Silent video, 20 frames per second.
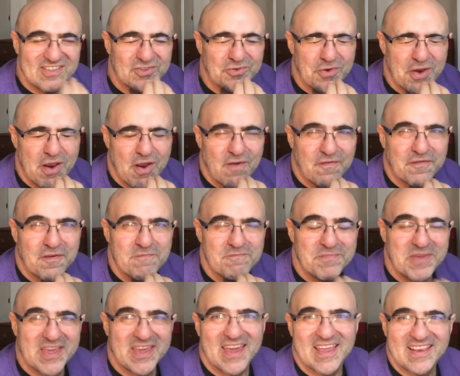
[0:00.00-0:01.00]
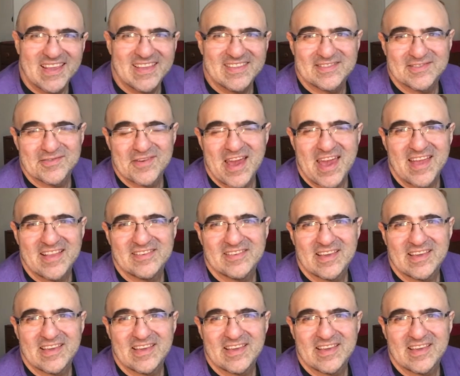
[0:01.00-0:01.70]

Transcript: to it from beginning to end.